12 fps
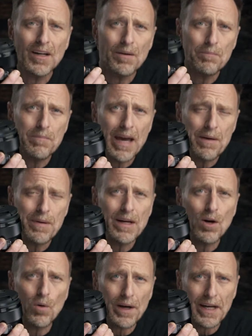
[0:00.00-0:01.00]
maybe
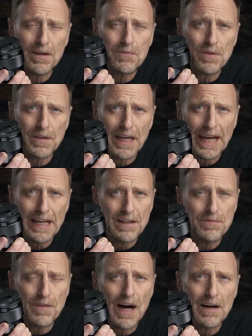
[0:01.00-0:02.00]
going in for the
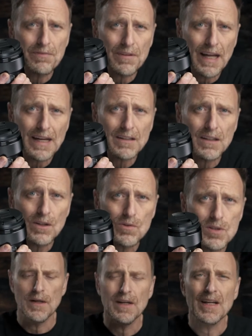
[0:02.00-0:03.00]
85 for that close-up.